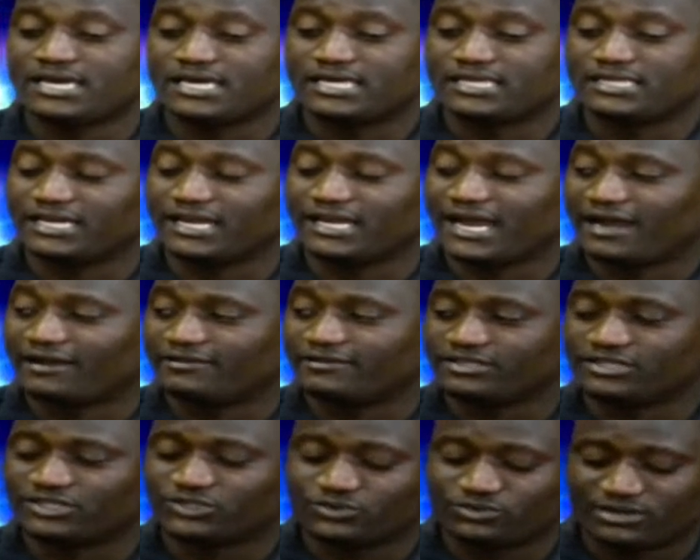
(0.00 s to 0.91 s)

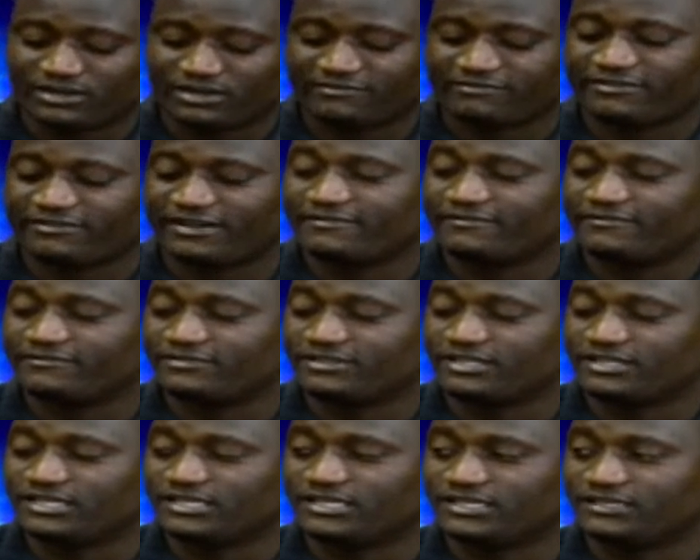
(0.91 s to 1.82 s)

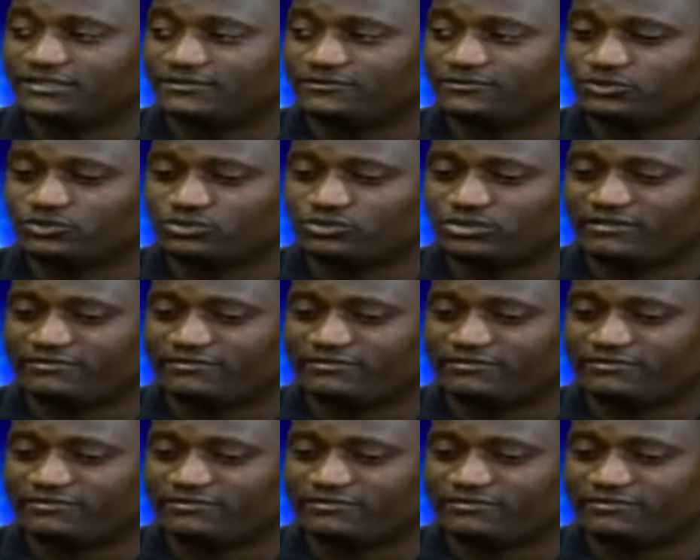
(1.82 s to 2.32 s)
they should